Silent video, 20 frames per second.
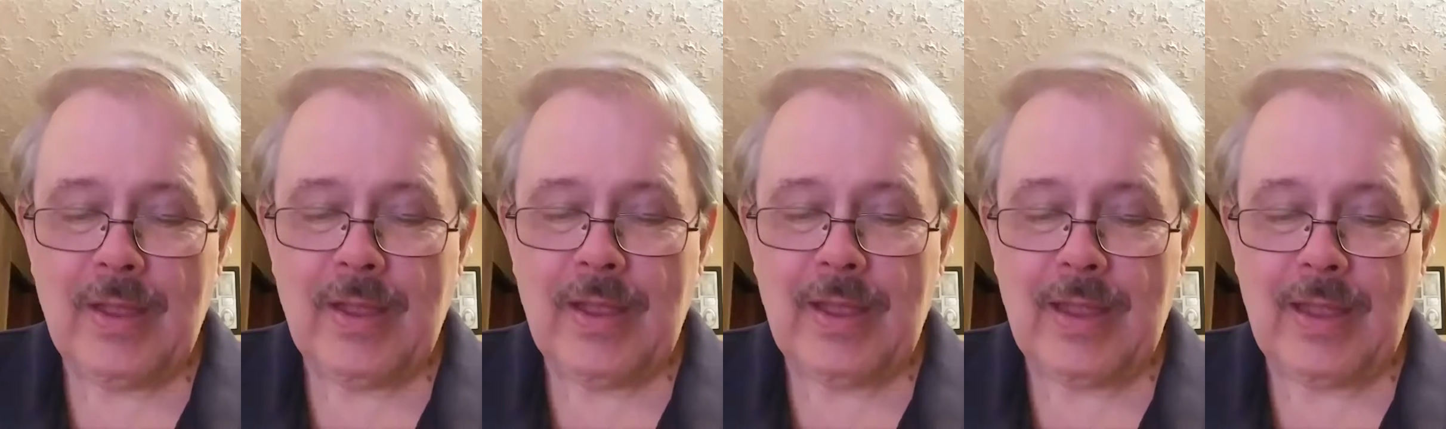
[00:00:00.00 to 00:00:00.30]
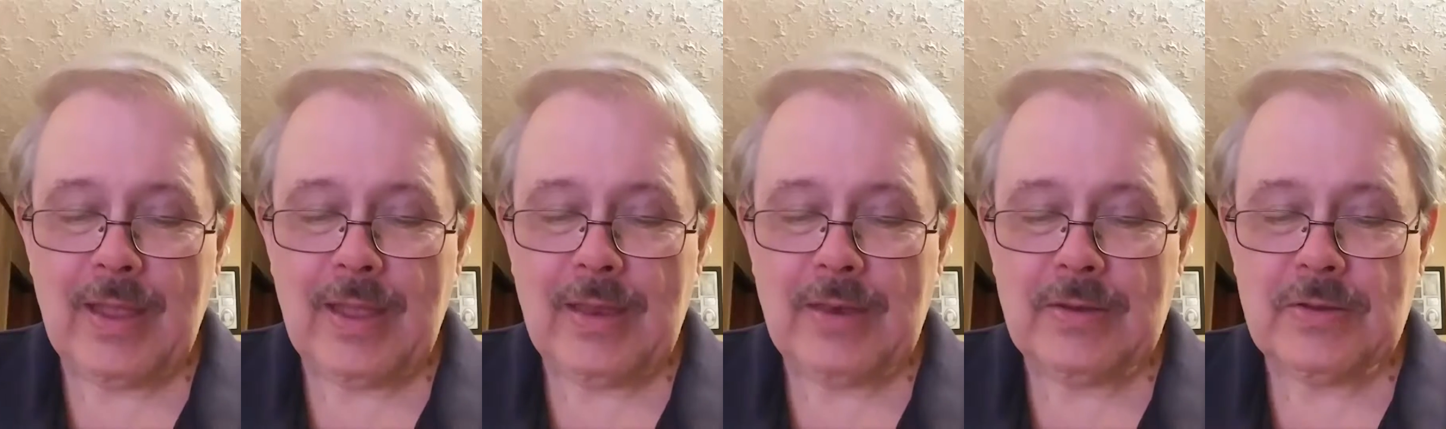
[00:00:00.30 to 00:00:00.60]

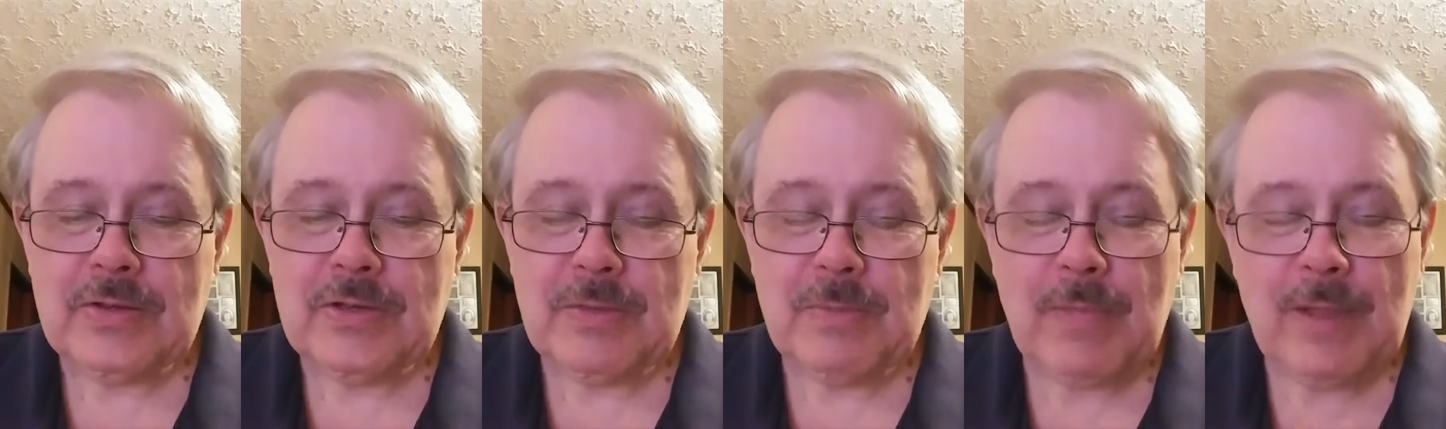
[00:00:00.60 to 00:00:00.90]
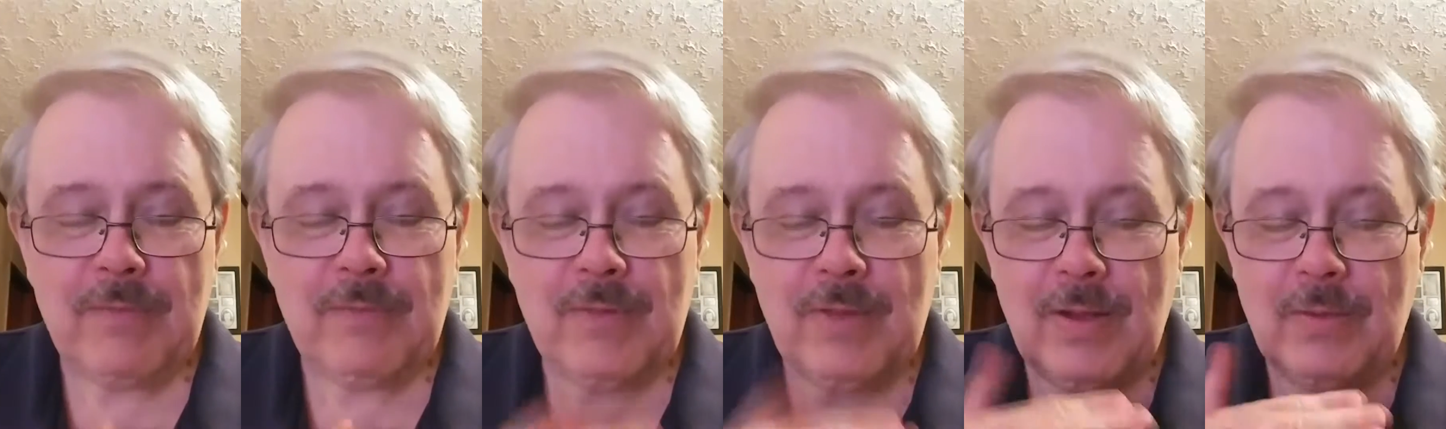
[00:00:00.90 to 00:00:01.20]
And she may
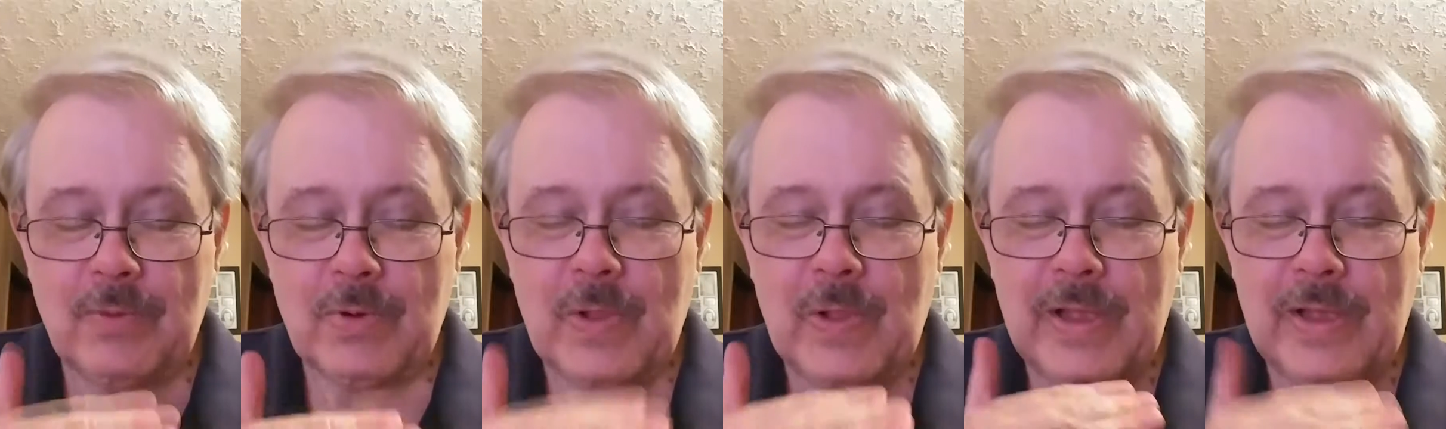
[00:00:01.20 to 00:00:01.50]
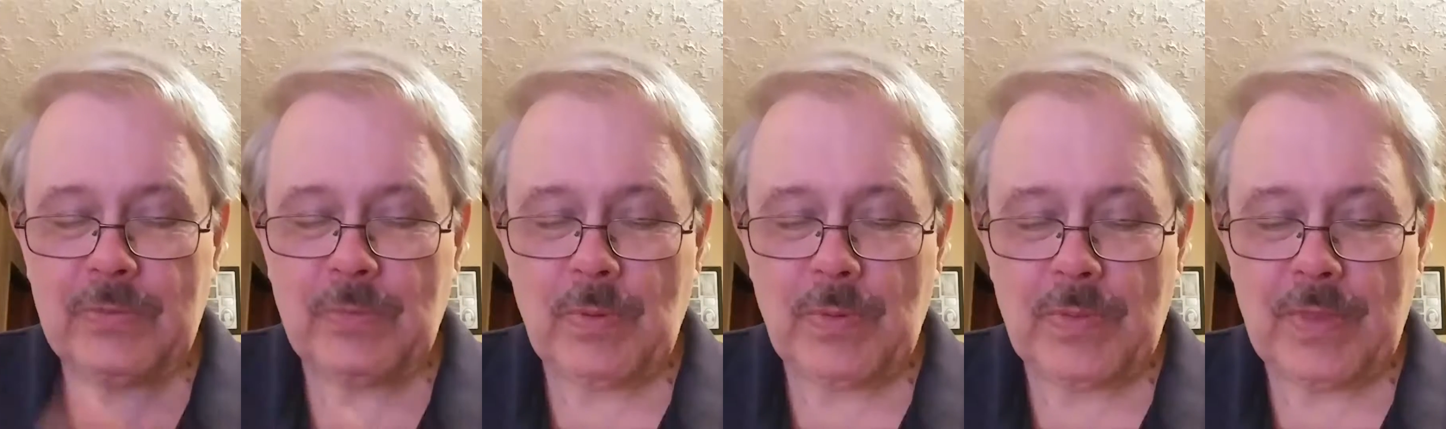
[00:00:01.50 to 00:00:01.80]
not
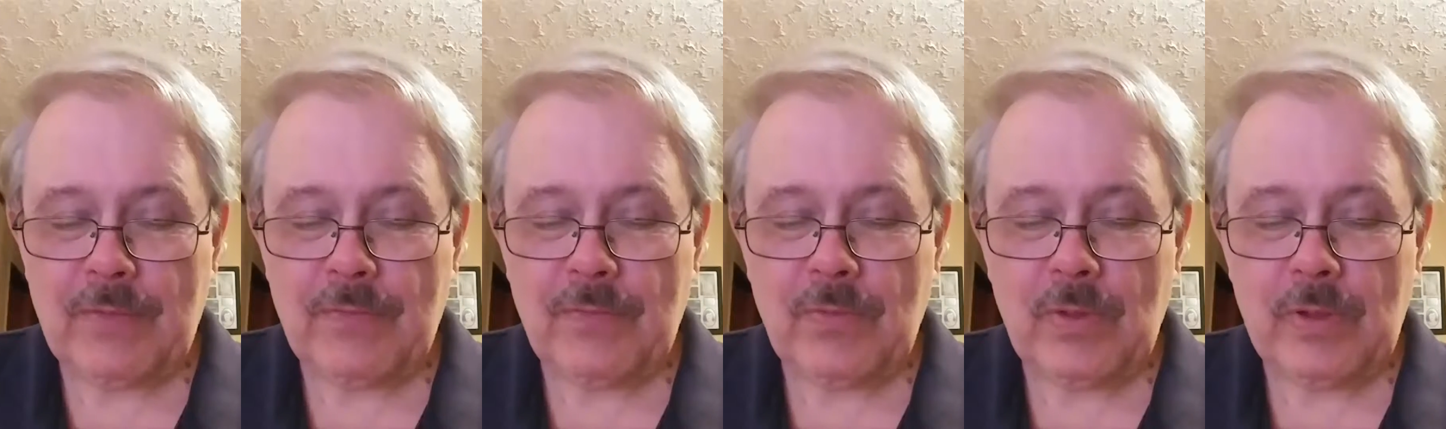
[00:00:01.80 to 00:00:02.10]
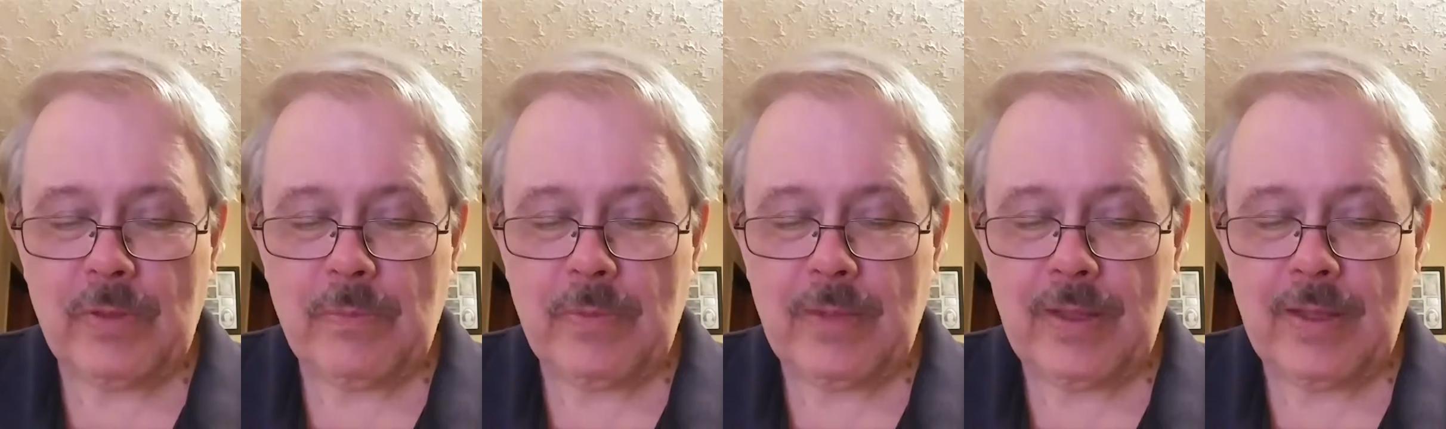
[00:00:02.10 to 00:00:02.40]
realize what that
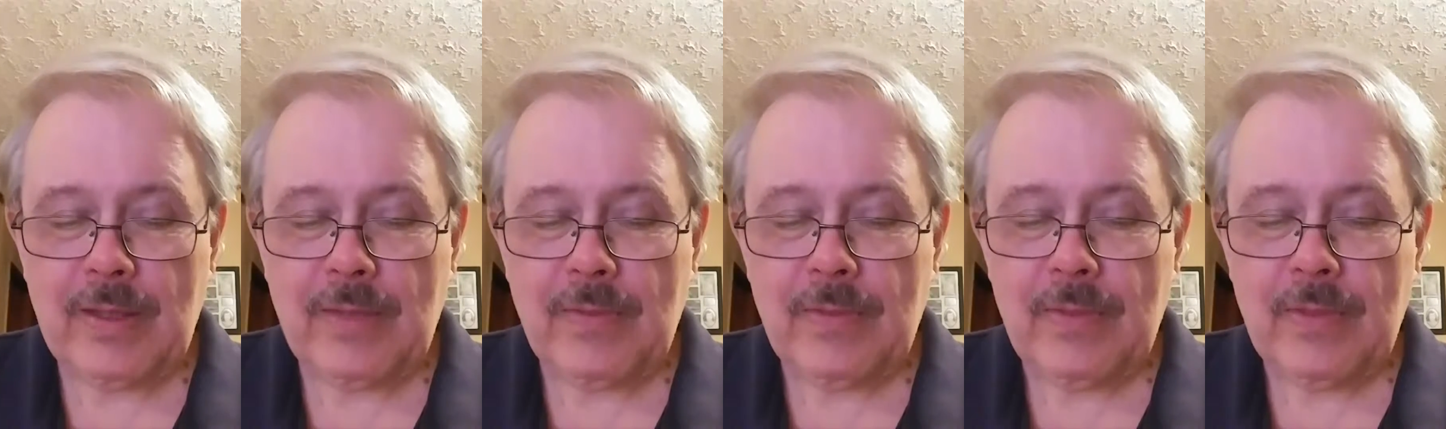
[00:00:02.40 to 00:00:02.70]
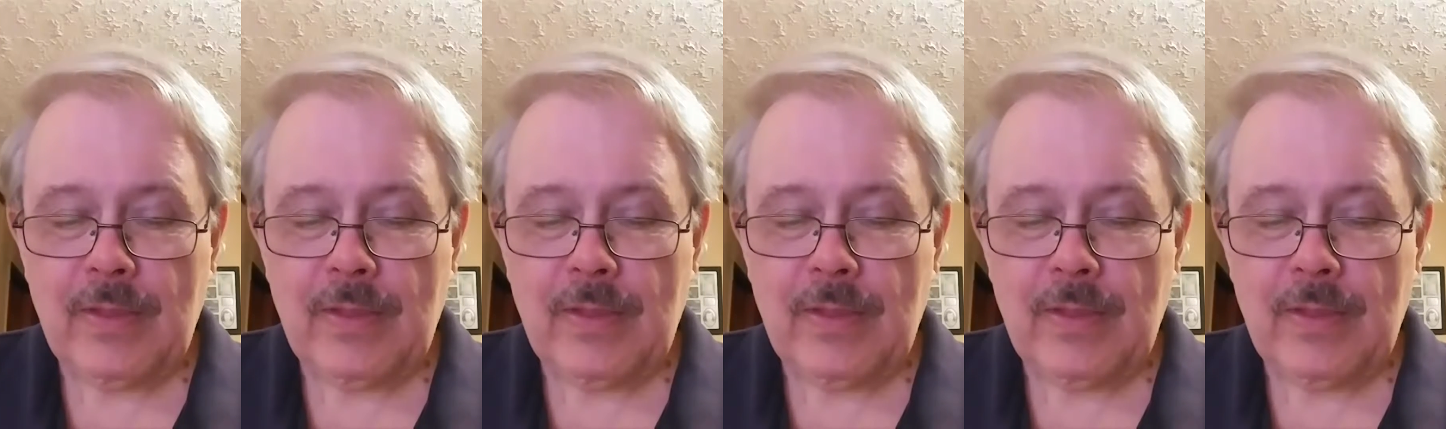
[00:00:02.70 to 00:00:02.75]
fully meant.